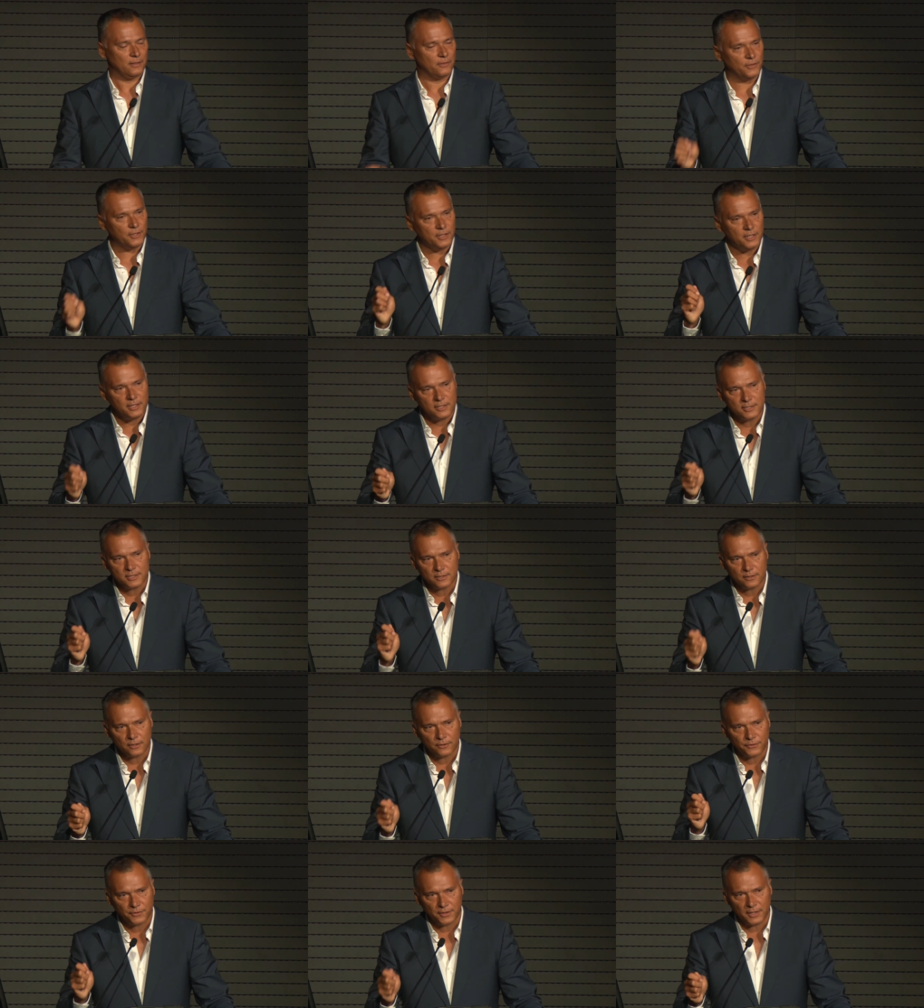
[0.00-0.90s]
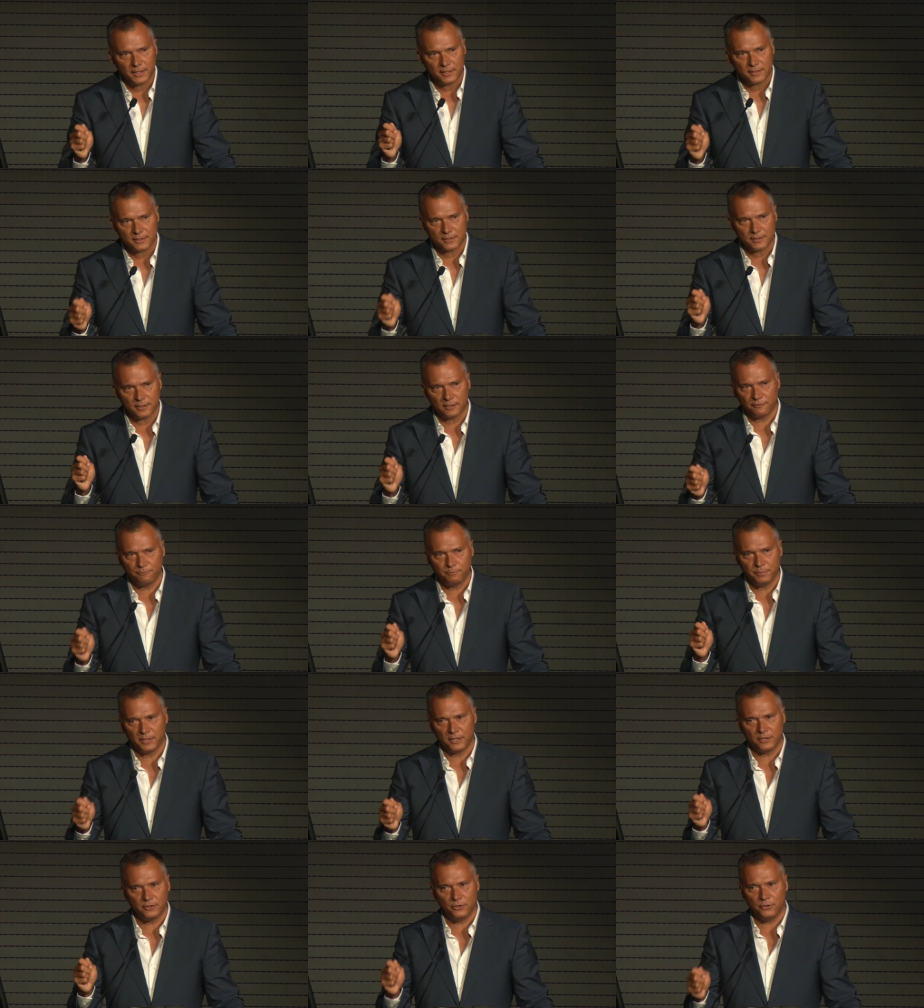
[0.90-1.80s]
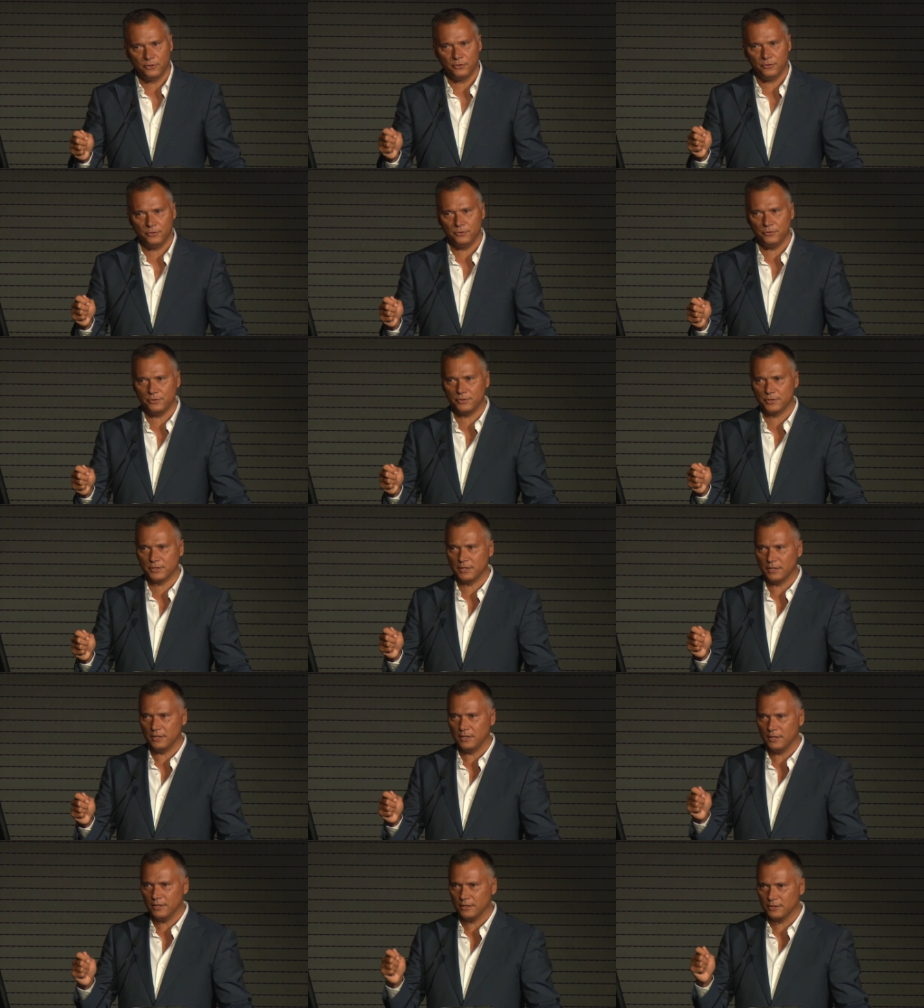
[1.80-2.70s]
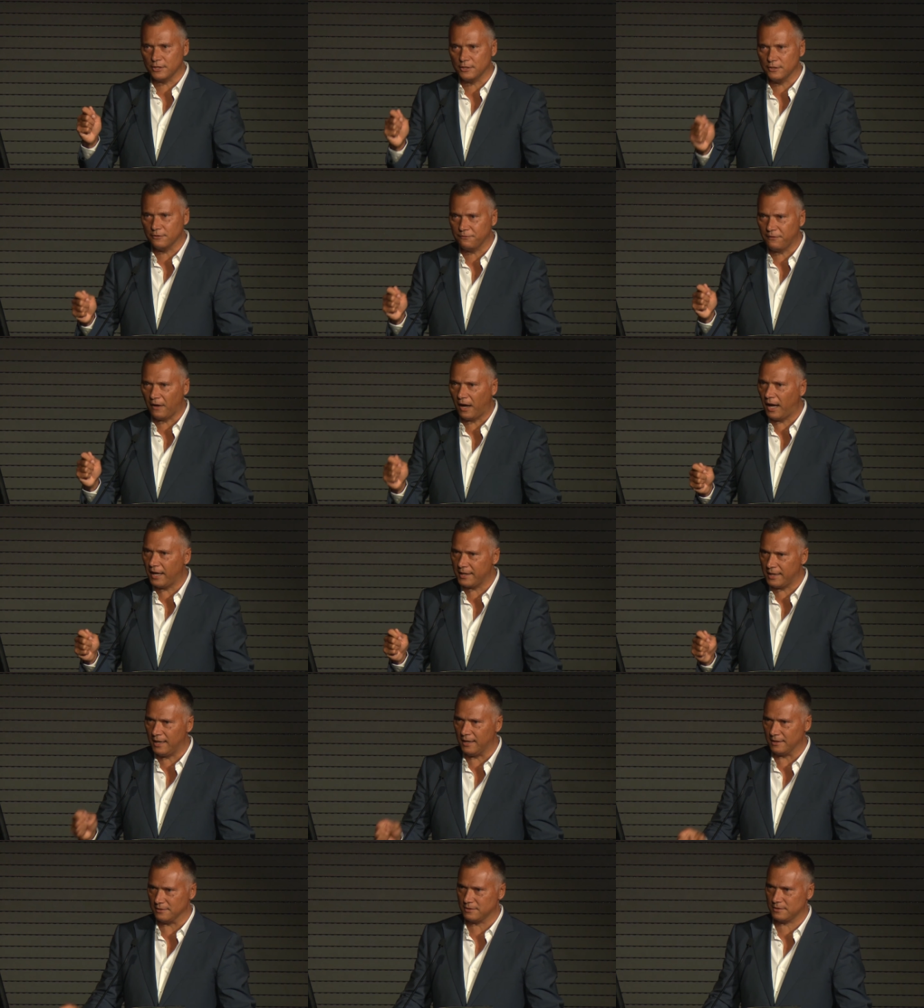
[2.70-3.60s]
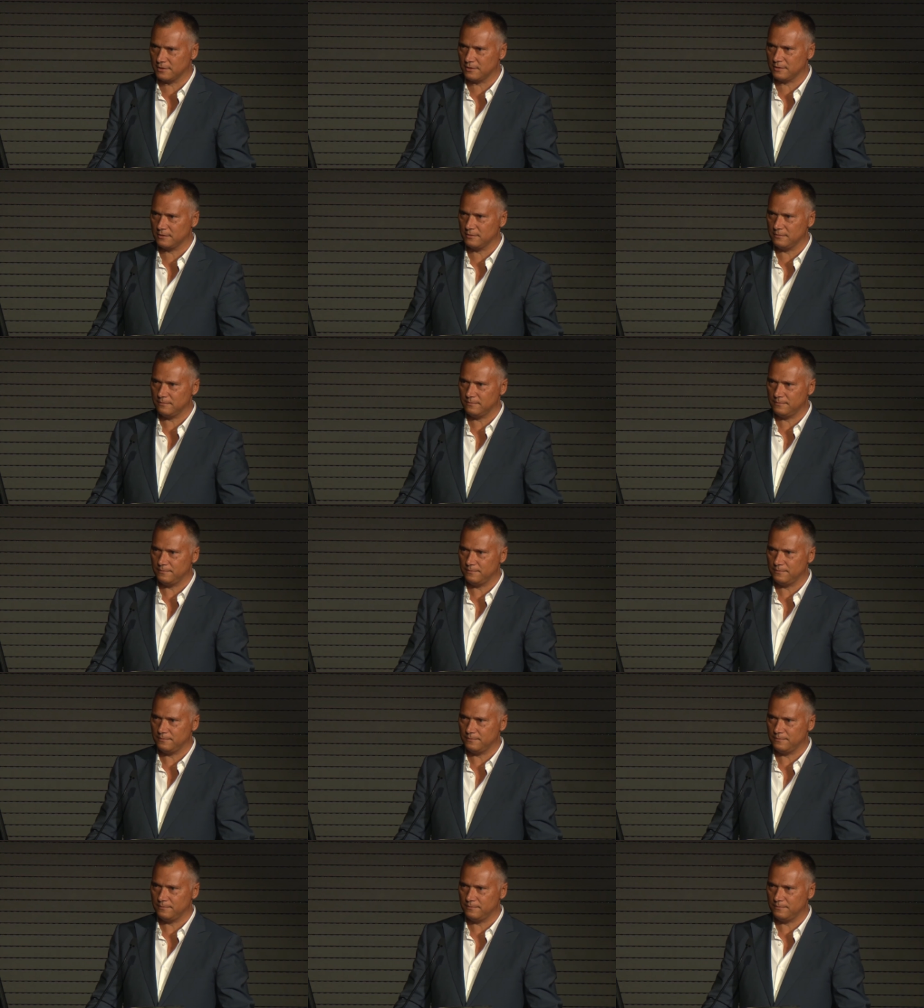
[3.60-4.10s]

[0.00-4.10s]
These are the things that have been used to define us.